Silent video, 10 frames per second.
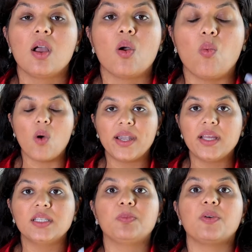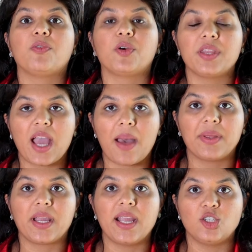One is before the
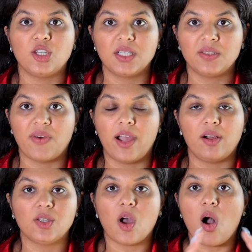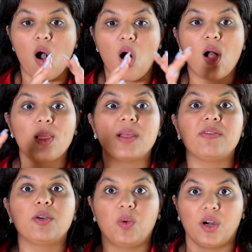application is filed, all of
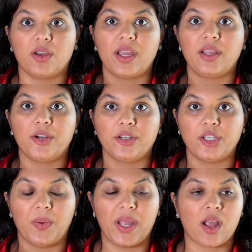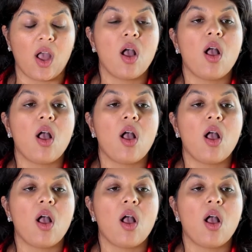the work that you're doing,